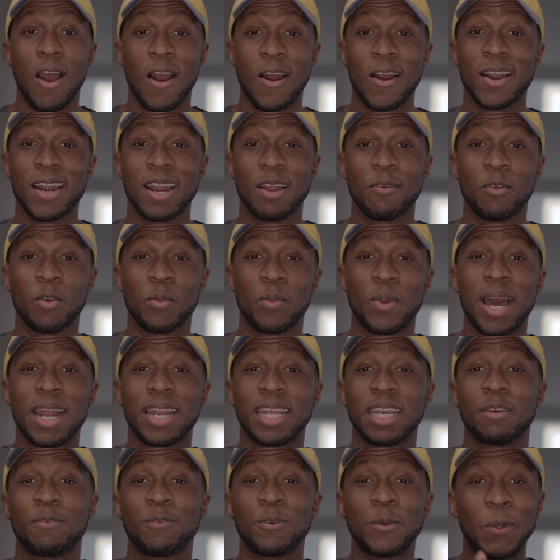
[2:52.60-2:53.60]
All right,
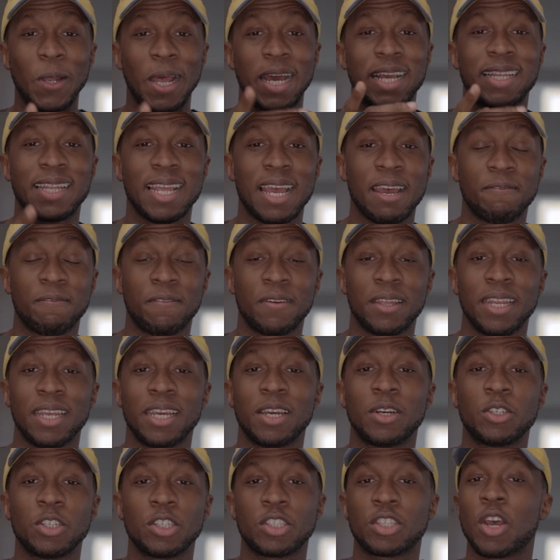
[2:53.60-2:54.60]
everybody, if you like that
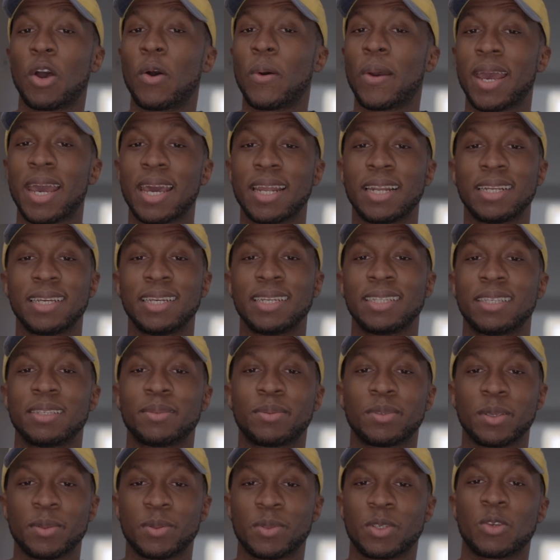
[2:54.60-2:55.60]
video, just go ahead and hit the
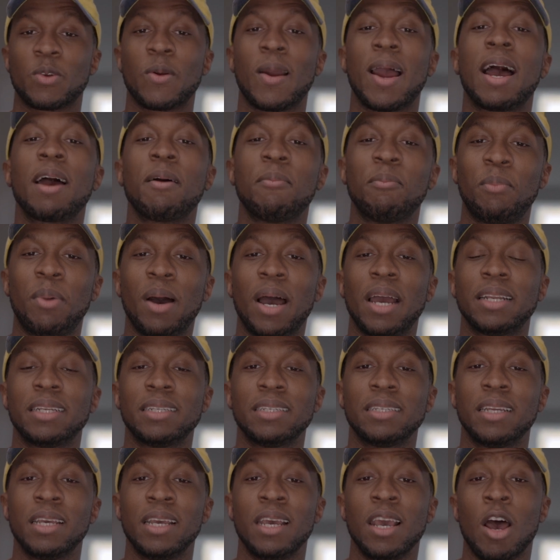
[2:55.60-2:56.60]
subscribe
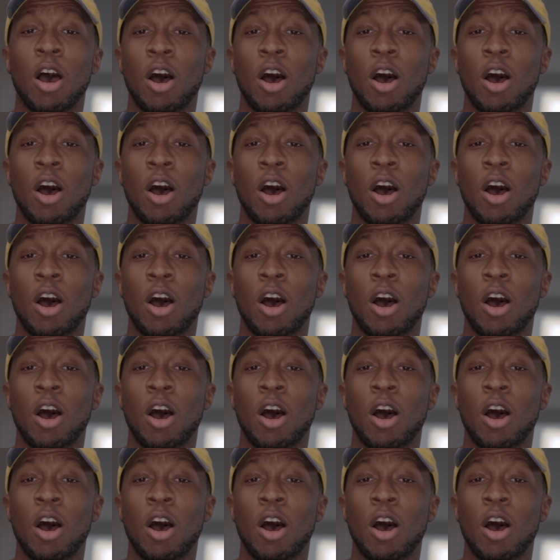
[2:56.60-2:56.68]
button.